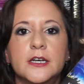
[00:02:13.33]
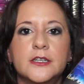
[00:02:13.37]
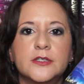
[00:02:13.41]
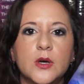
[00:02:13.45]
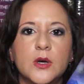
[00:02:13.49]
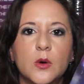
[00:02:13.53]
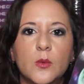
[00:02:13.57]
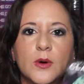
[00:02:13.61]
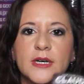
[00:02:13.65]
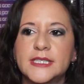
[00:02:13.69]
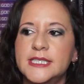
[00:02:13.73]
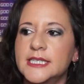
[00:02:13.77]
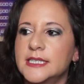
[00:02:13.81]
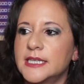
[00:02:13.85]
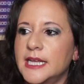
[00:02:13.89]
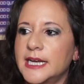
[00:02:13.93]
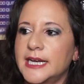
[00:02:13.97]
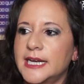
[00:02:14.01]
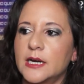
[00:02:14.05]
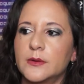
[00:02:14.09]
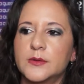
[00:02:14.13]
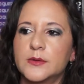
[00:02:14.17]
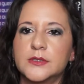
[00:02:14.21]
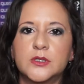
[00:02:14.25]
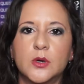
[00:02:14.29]
So it wasn't
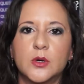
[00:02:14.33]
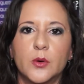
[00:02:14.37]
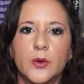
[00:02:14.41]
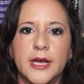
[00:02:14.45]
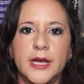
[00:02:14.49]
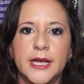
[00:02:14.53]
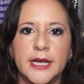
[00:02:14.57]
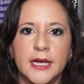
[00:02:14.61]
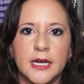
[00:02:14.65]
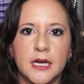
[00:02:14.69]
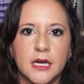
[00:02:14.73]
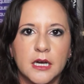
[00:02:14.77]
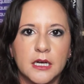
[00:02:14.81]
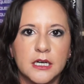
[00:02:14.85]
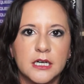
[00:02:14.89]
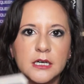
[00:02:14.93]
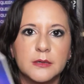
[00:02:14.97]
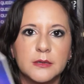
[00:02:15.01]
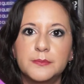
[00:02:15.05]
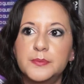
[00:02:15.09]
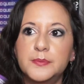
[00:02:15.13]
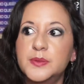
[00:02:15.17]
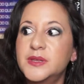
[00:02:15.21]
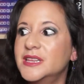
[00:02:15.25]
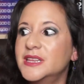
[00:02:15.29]
like I was going
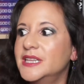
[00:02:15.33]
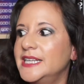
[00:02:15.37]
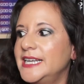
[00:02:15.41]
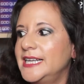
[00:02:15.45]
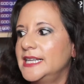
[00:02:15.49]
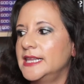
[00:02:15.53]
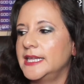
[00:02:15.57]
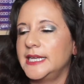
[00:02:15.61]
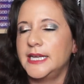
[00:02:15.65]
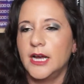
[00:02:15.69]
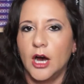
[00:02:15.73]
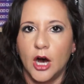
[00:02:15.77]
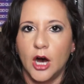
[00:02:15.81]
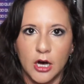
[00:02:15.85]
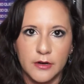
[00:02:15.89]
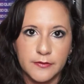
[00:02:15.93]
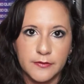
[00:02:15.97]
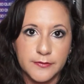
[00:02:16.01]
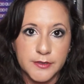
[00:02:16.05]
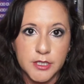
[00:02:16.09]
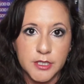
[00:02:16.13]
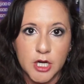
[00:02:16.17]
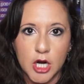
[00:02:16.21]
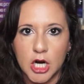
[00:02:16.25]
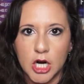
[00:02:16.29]
completely
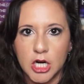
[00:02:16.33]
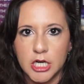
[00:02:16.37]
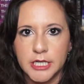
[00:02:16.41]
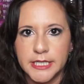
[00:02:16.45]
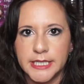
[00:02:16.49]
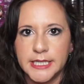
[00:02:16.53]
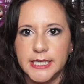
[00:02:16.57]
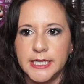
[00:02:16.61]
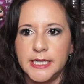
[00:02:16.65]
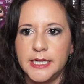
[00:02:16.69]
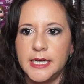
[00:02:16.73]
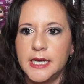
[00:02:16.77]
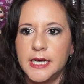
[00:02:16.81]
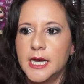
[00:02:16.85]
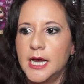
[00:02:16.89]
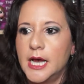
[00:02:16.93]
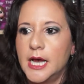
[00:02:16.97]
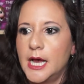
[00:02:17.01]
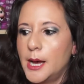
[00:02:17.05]
off target,